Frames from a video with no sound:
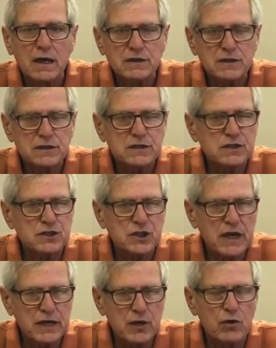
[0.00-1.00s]
just a
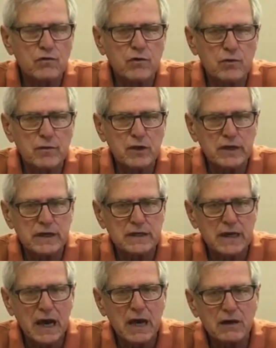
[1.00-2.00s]
shade over $1 million,
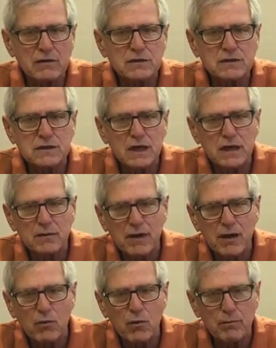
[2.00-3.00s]

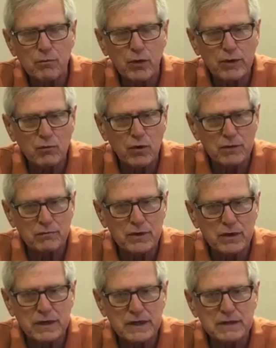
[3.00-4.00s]
about $1.1
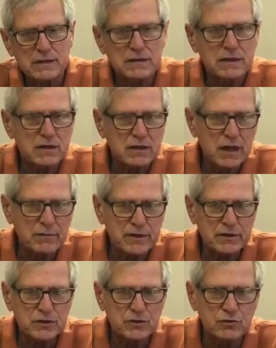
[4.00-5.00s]
million. It'll come
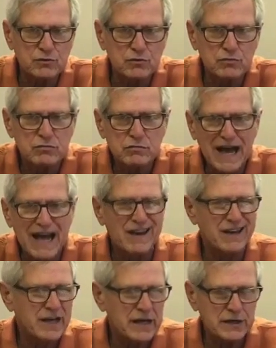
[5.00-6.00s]
in two
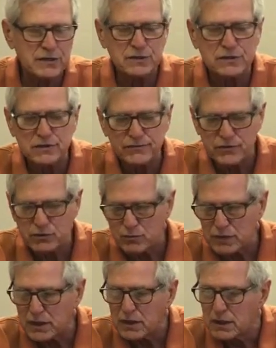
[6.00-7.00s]
allocations, if you
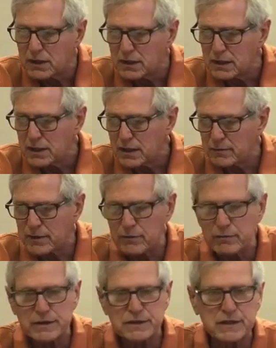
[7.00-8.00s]
will. I'm going to
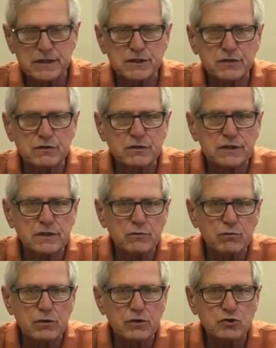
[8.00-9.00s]
resist using the
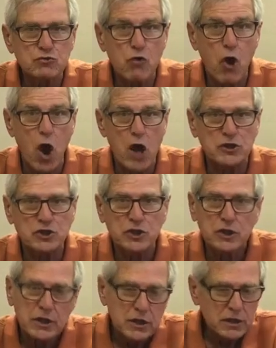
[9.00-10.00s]
word
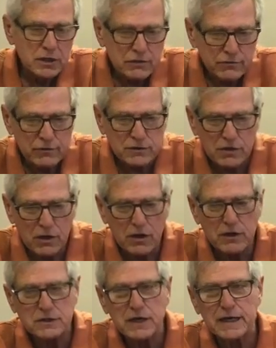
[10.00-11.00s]
tranche for as
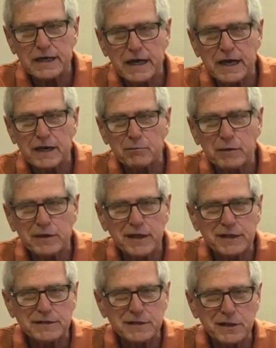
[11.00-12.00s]
long as I can, but
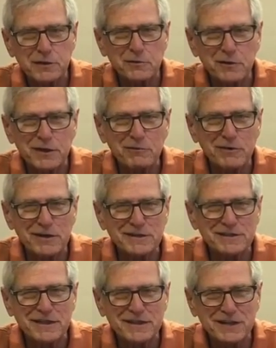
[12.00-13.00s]
that's literally what it
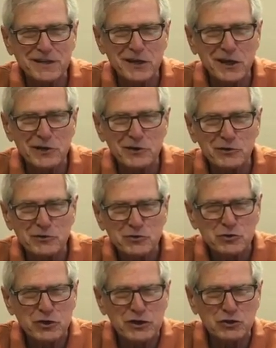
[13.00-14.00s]
said in the letter.
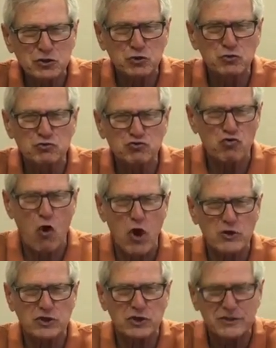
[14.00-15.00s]
You'll get two
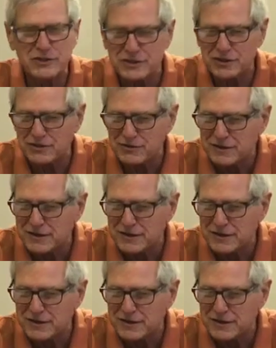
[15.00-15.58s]
tranches, so